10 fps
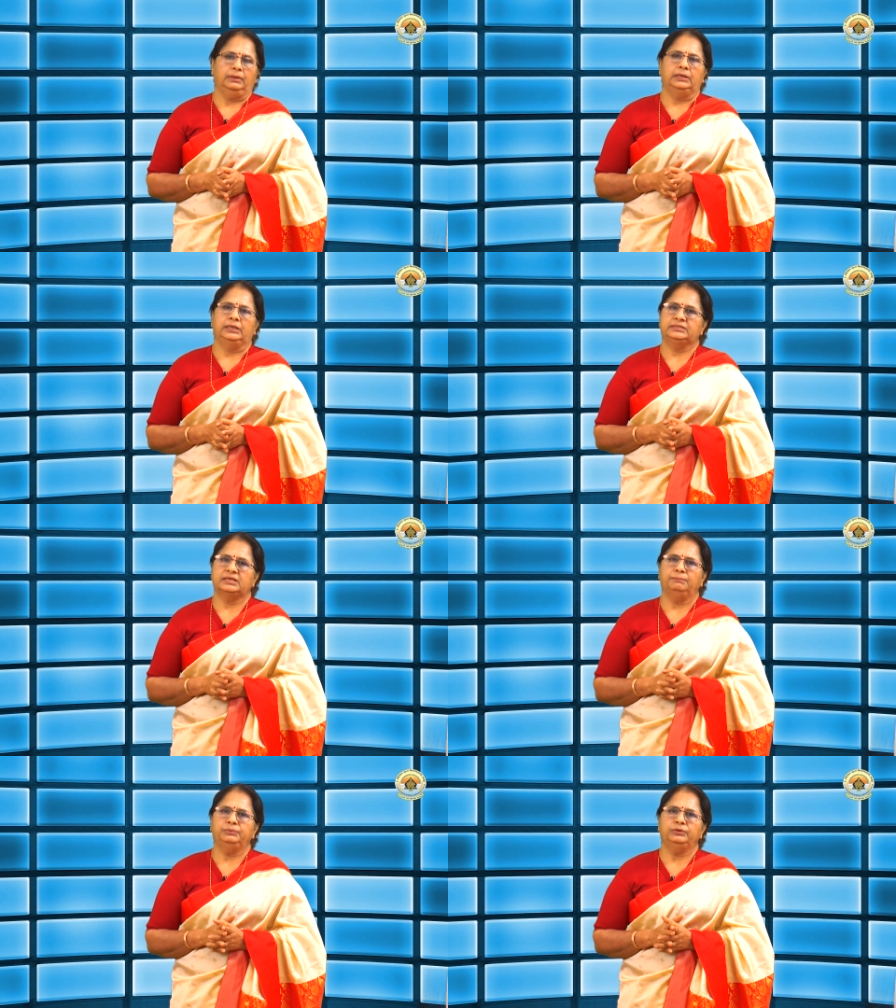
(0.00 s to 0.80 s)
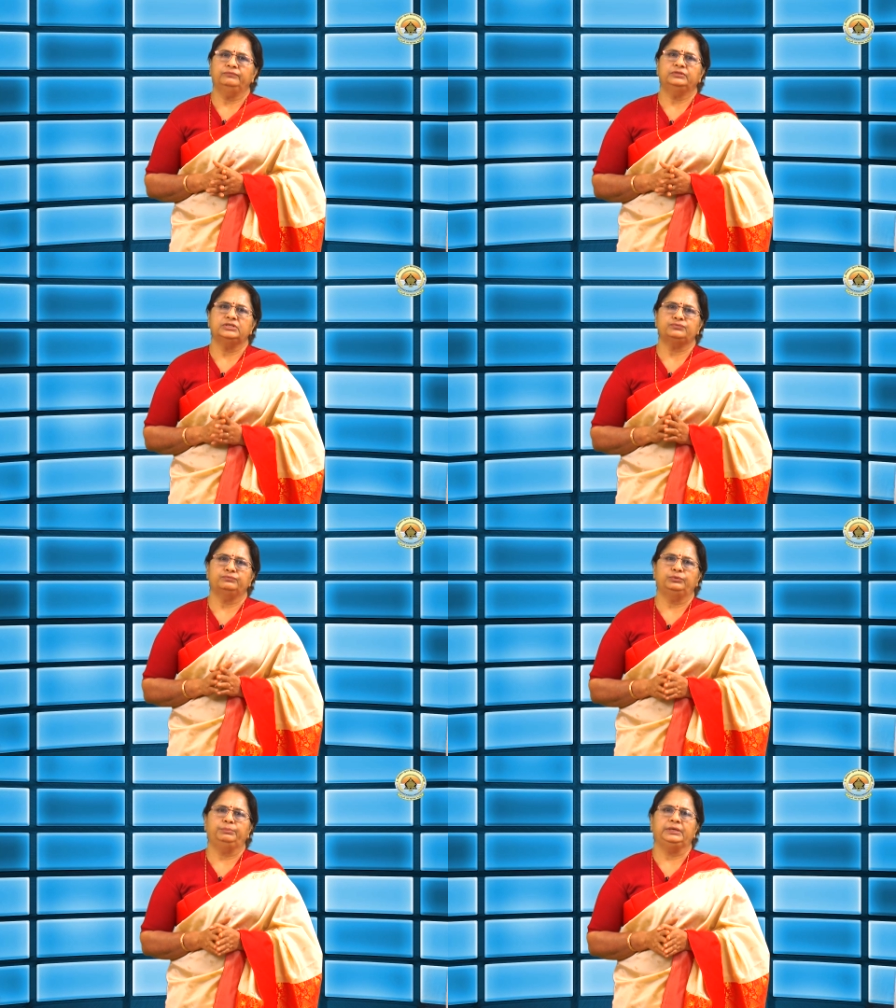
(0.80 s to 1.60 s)
An example of this
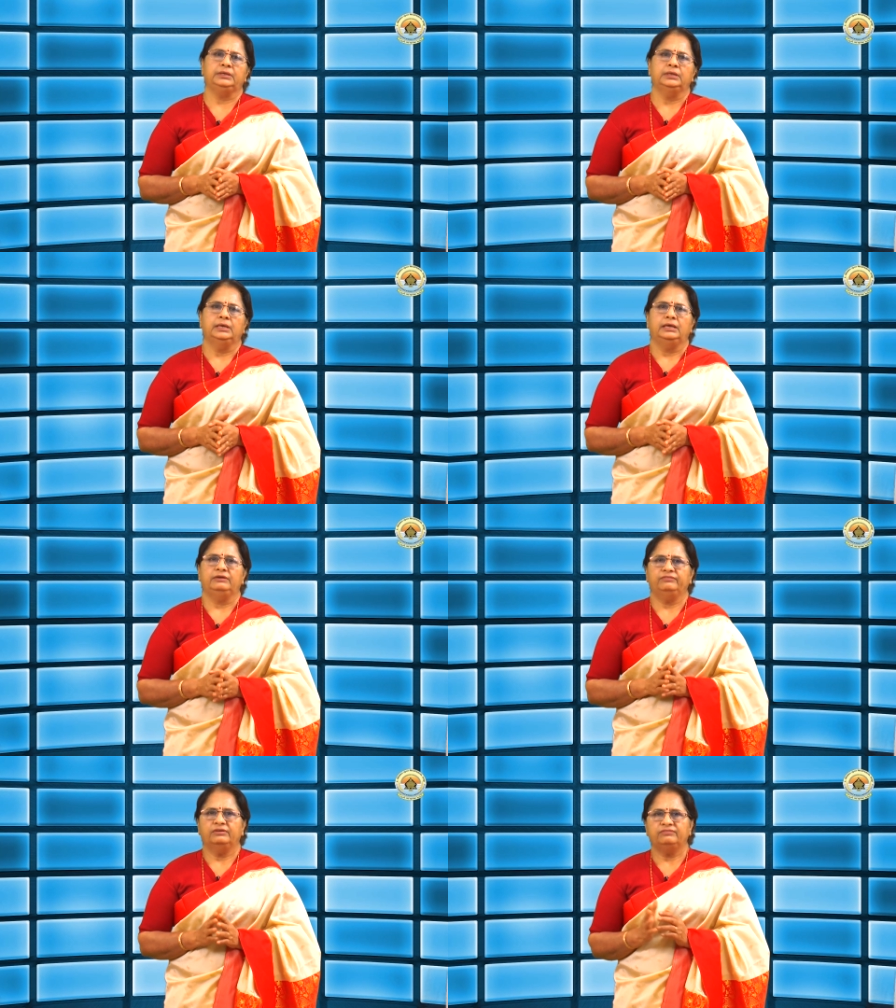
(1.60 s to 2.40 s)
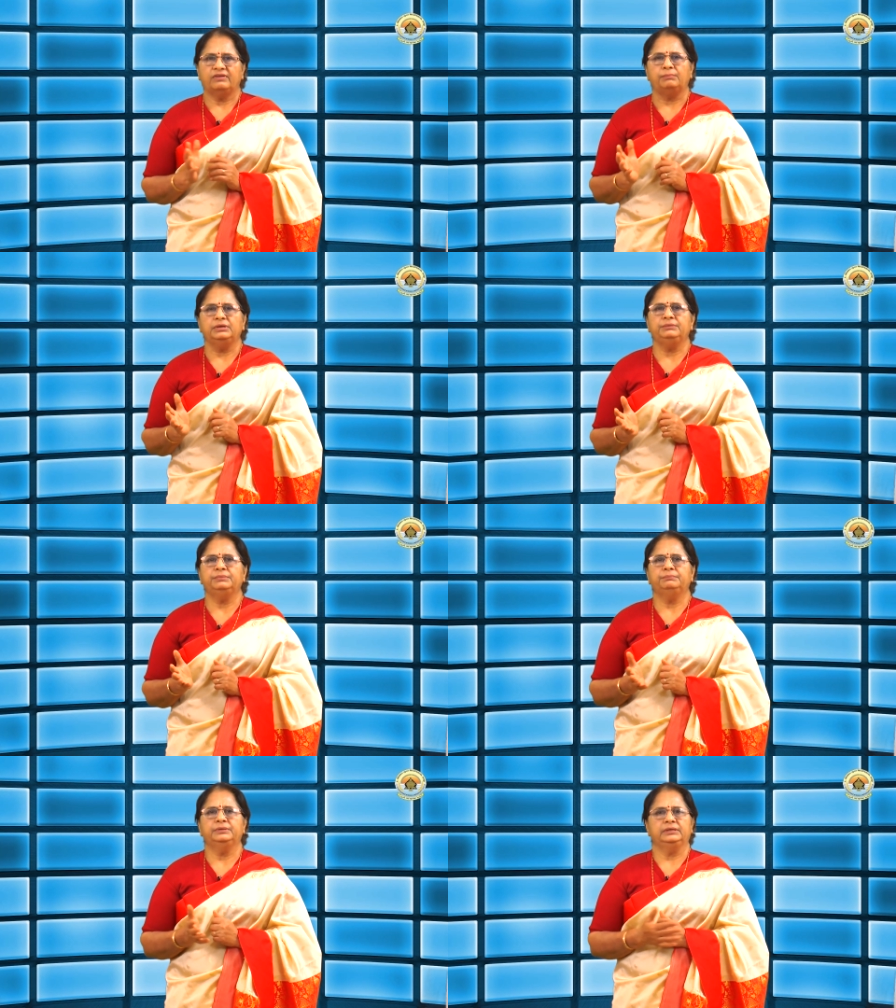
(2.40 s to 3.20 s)
would be if a family
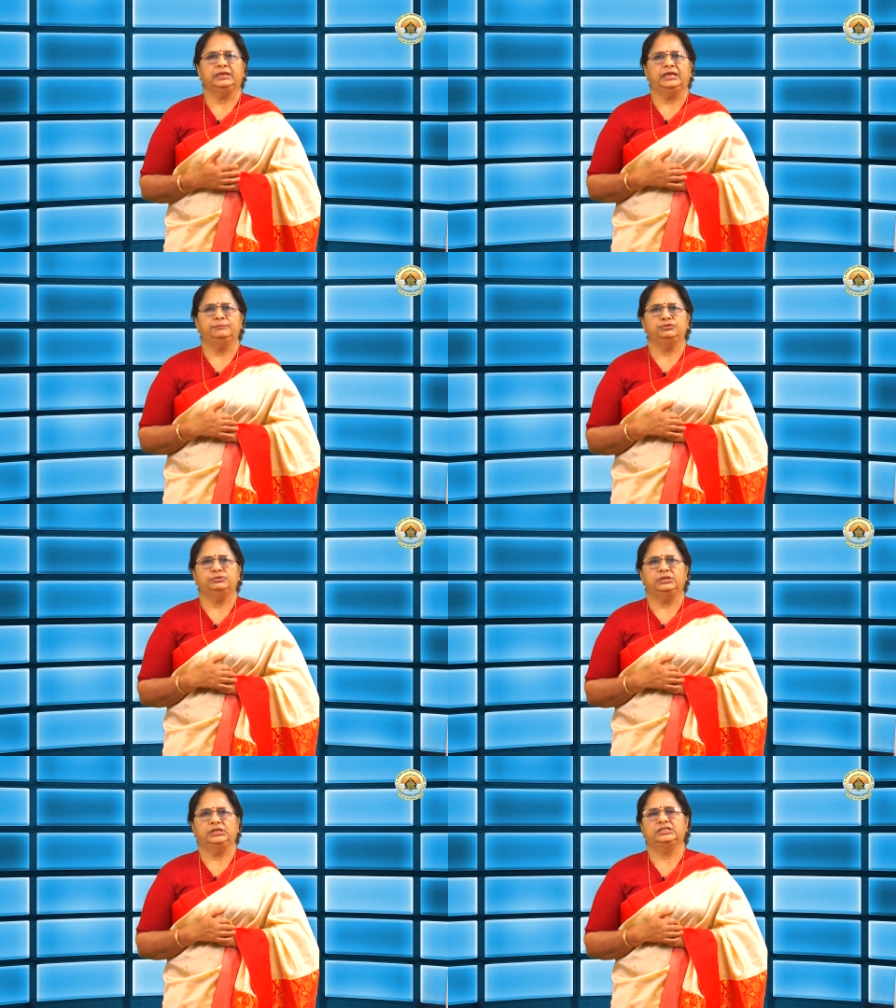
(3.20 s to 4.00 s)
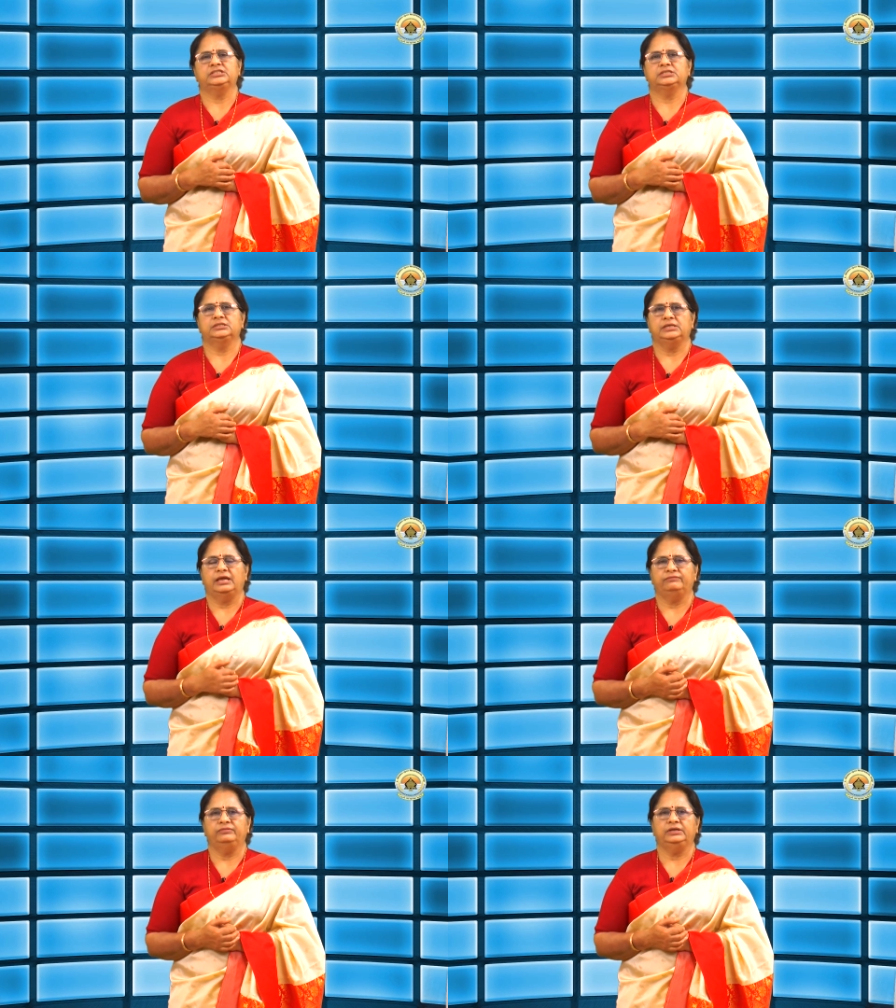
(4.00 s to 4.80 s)
member came to the kitchen
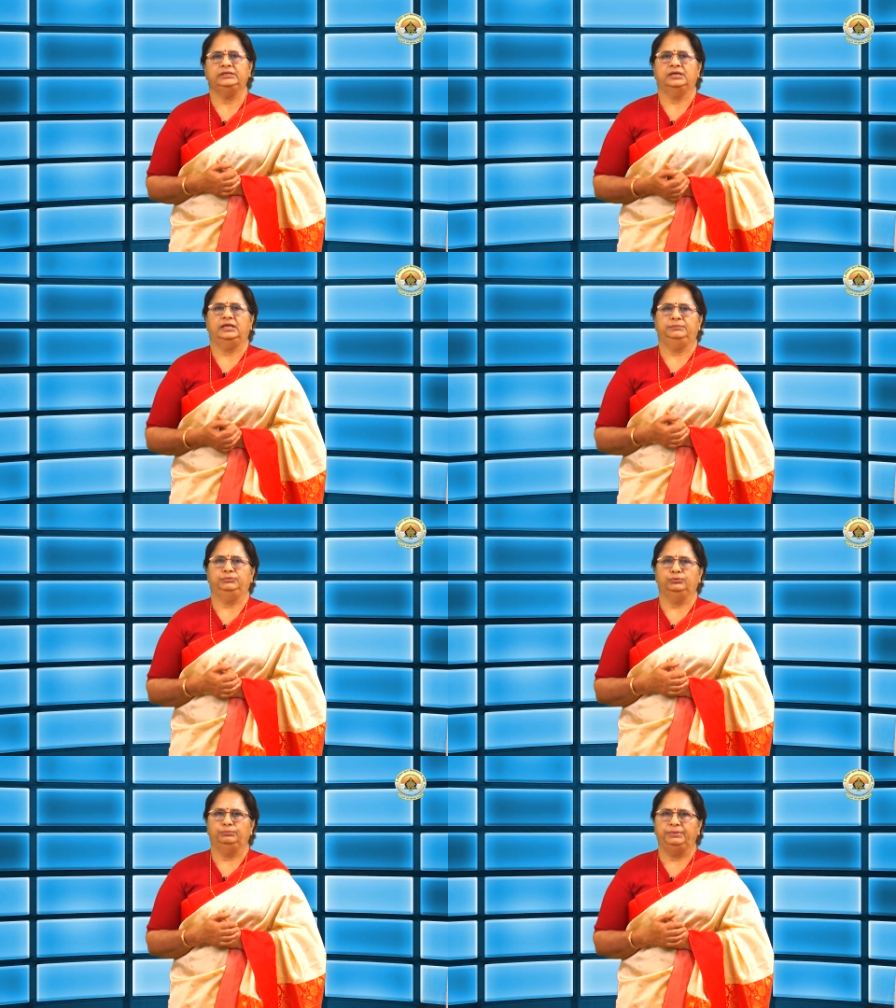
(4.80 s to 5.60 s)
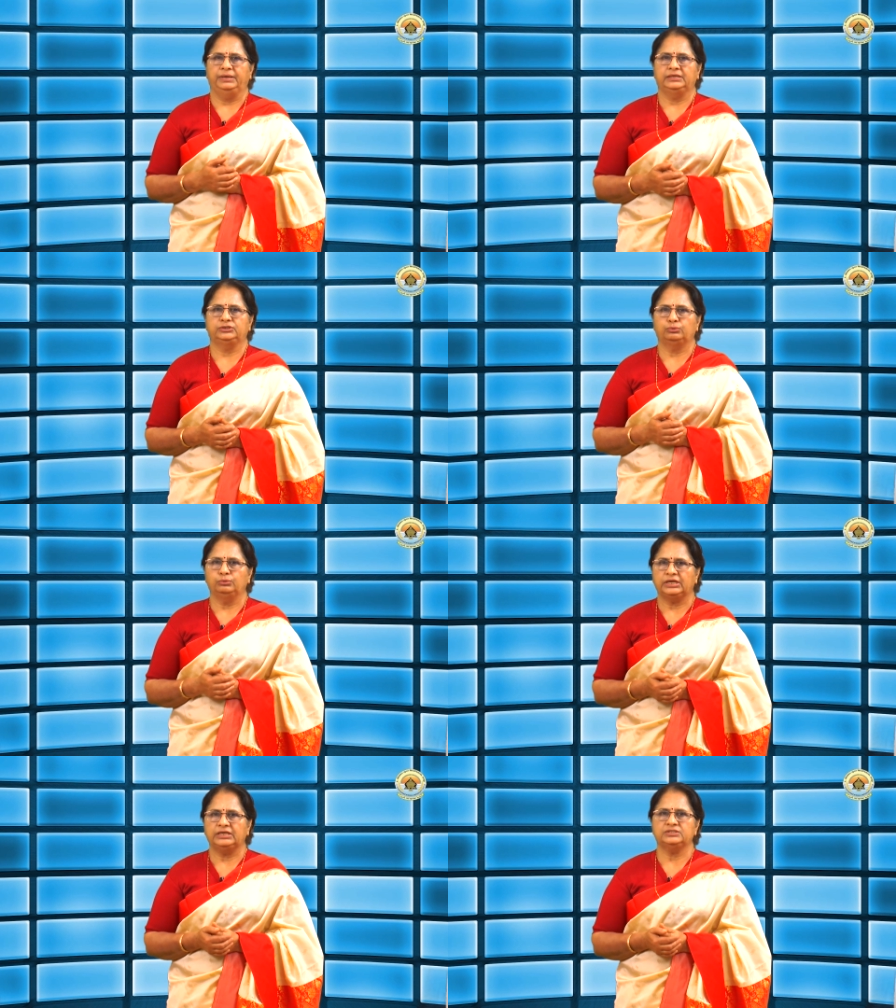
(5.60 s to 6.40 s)
every time you baked
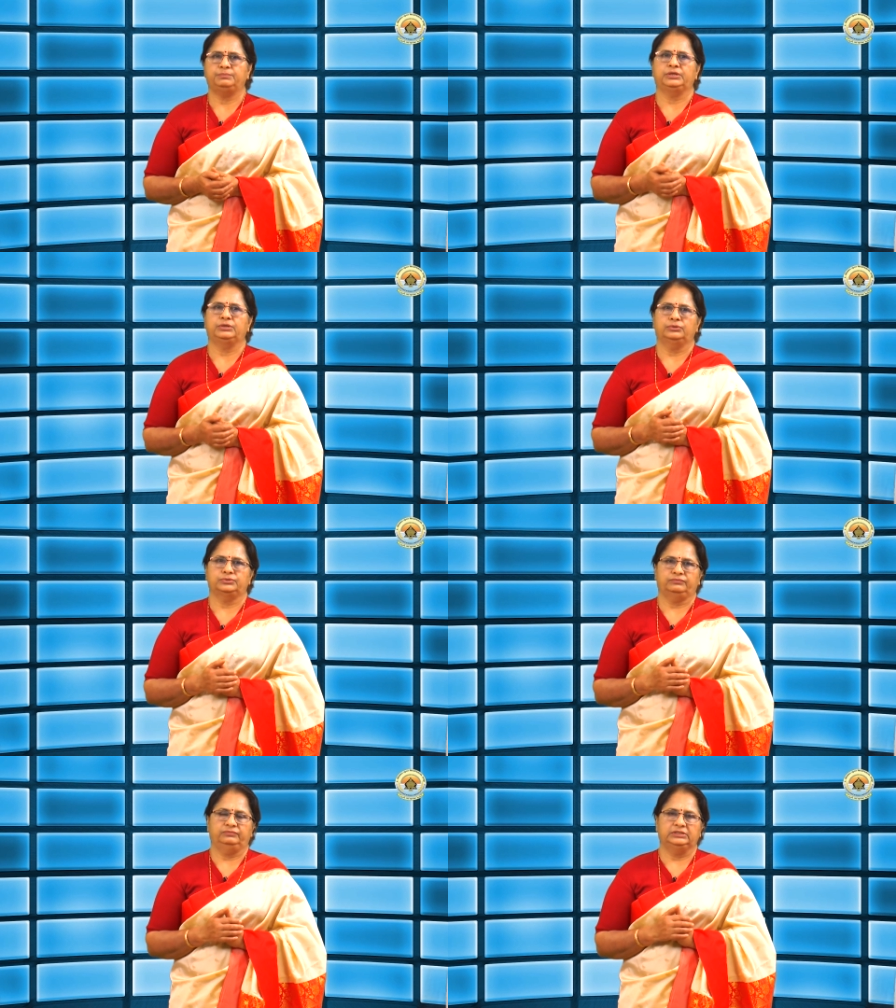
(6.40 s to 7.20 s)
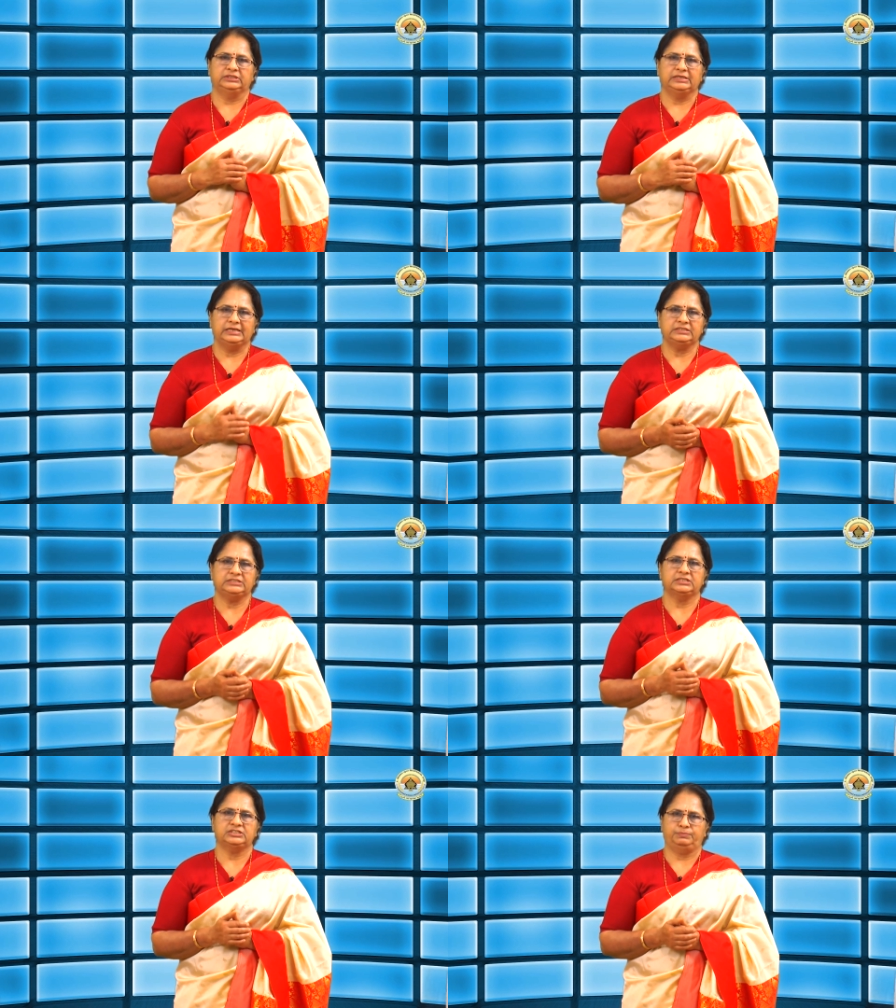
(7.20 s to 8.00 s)
cookies because of the
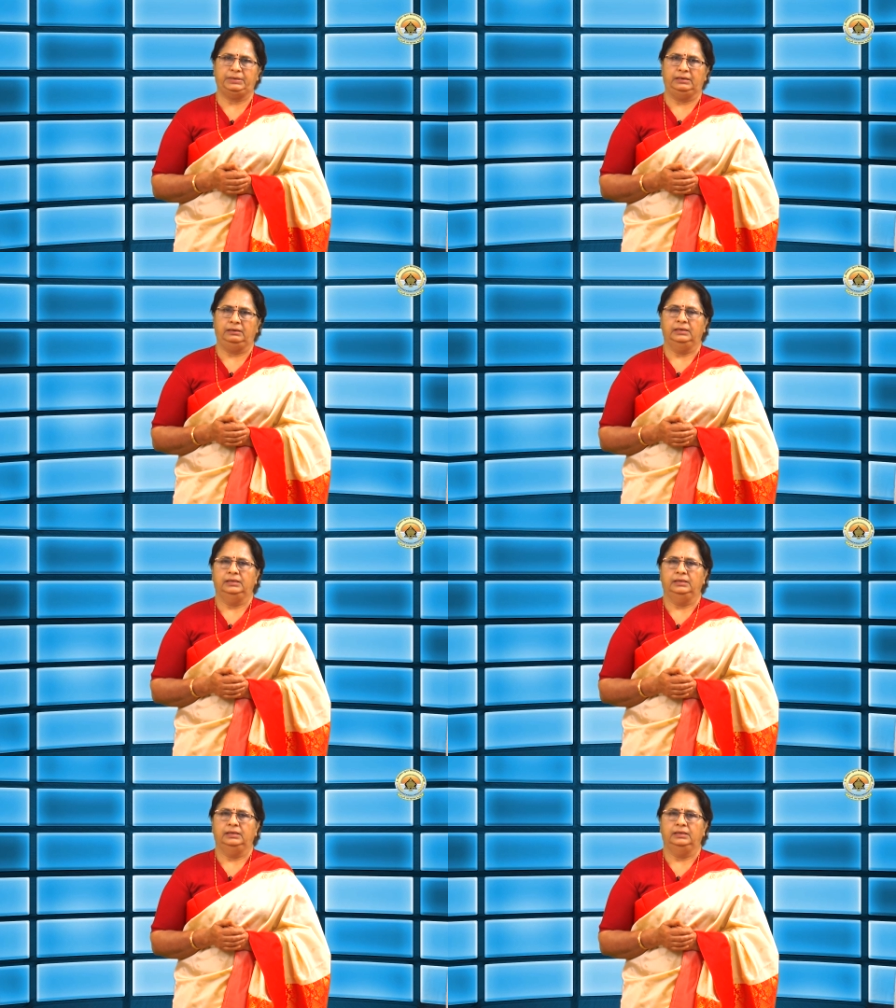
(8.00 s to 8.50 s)
delicious smell.